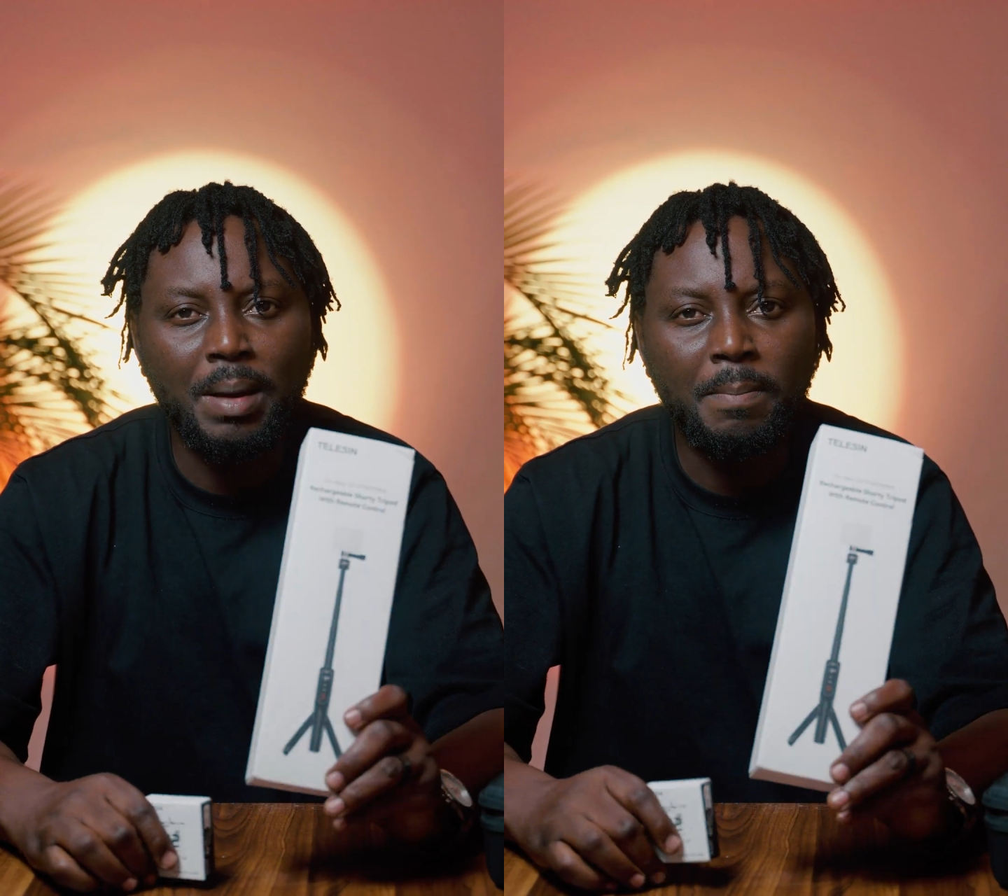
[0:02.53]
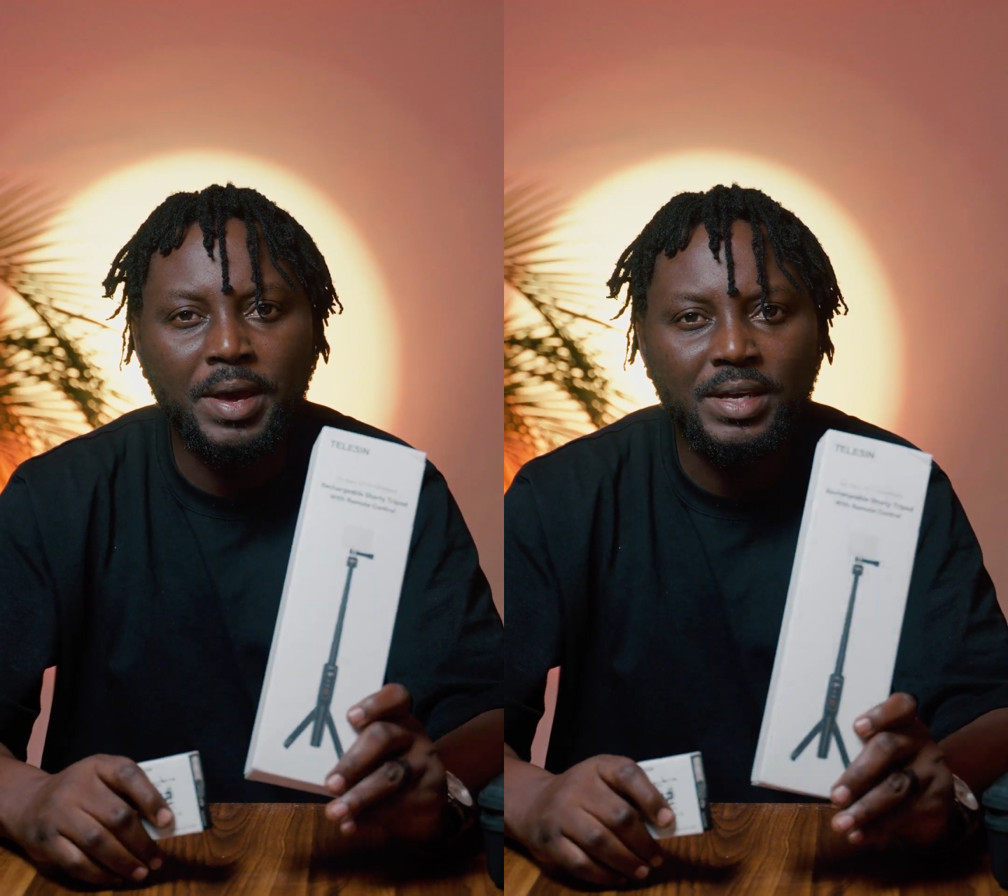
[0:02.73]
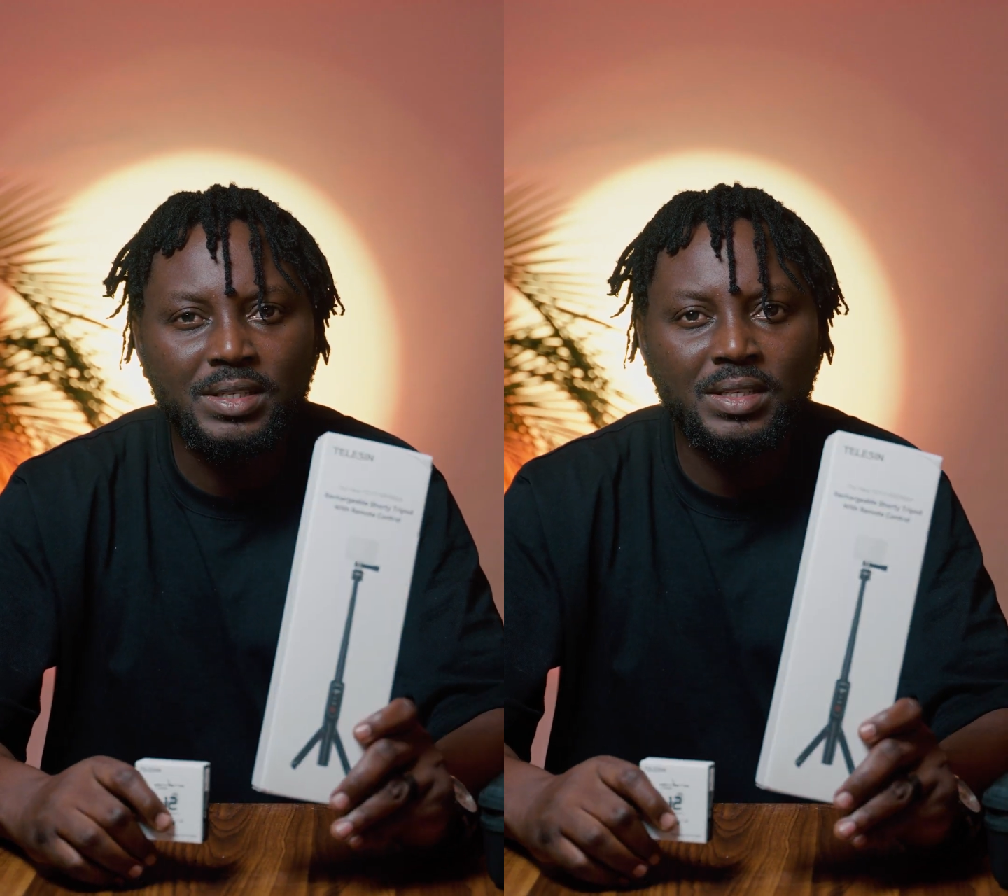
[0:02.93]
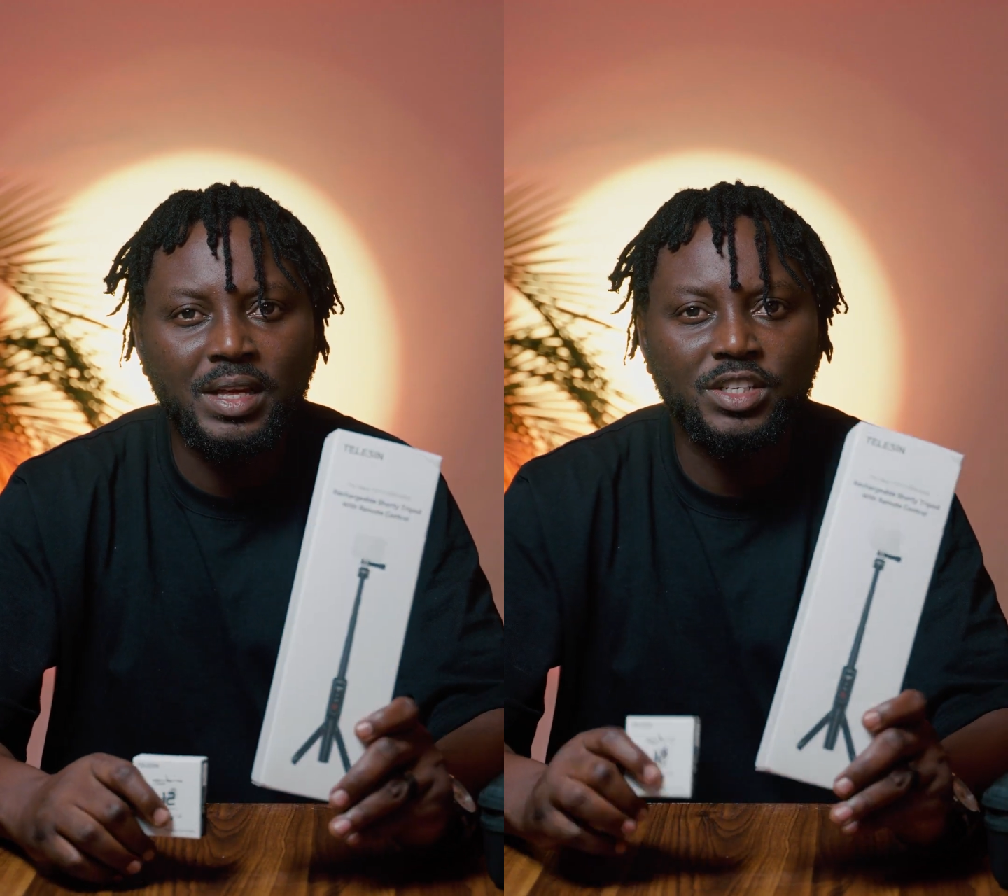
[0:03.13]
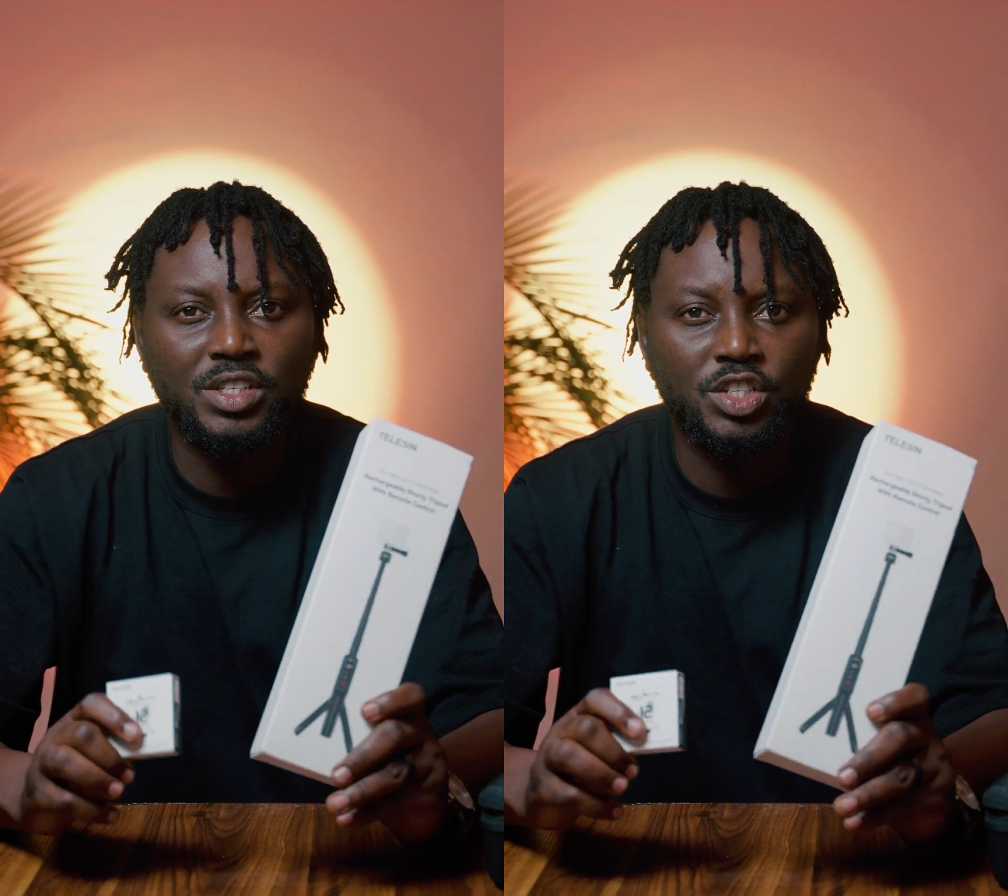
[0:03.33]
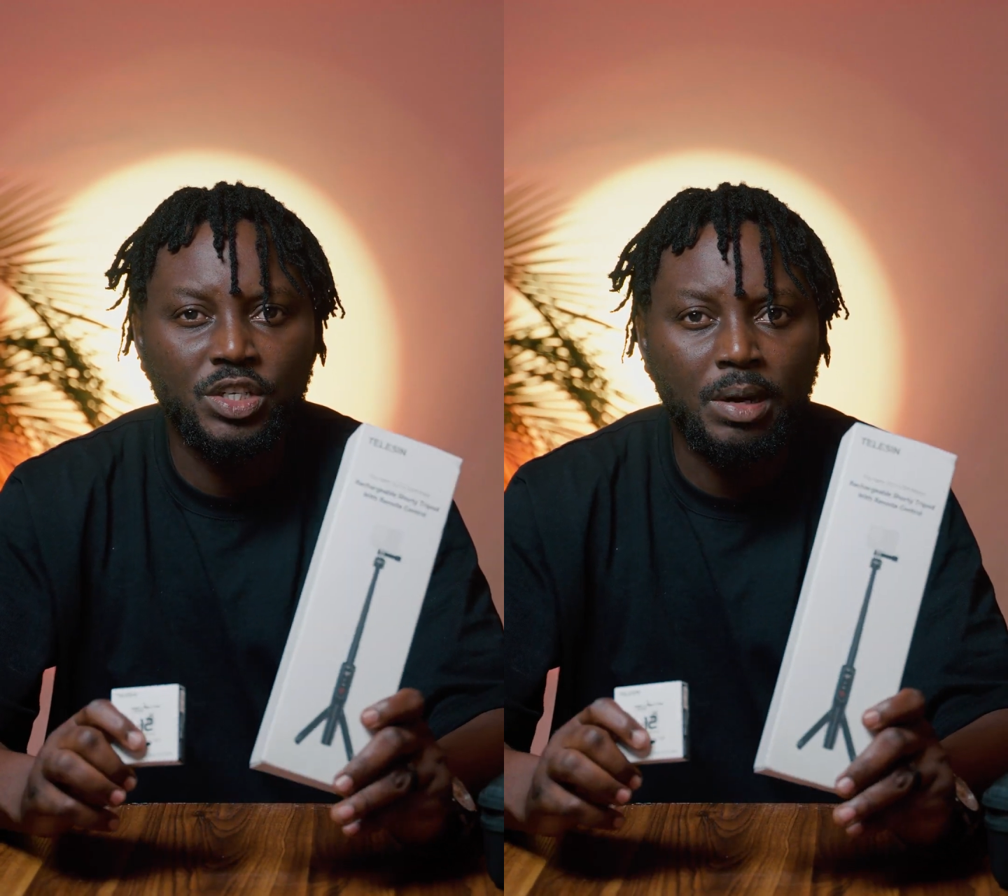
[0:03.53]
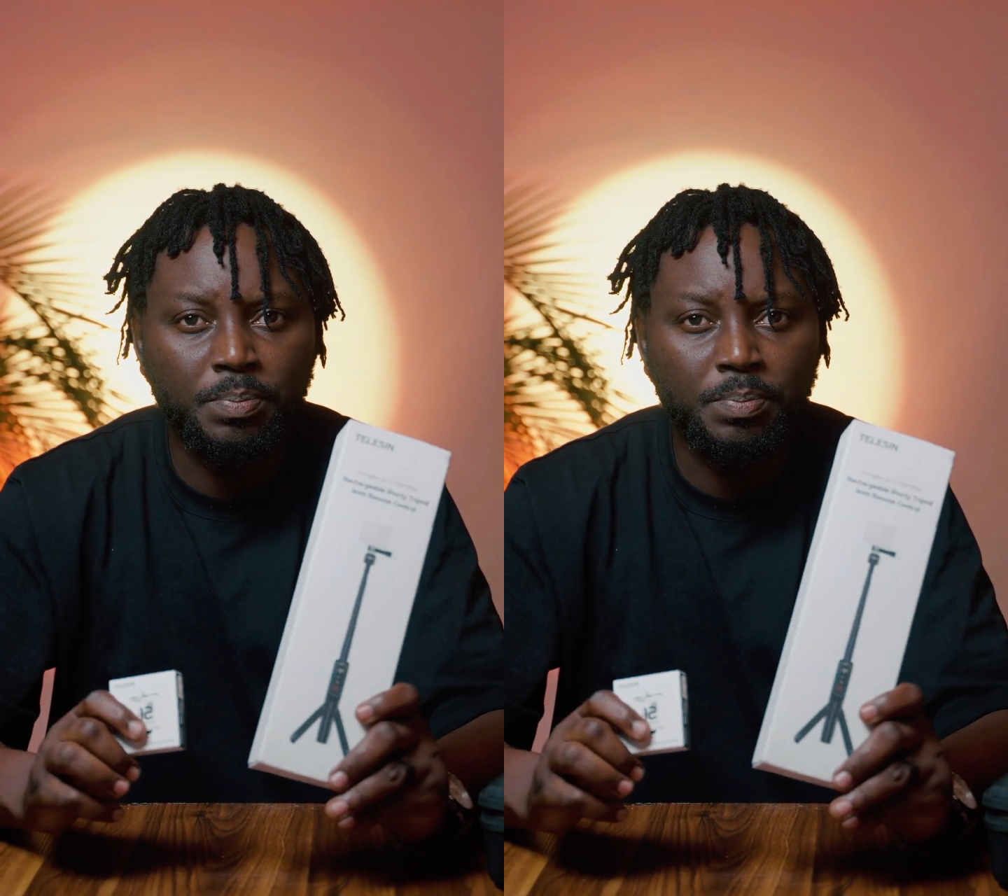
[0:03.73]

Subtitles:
amazing essential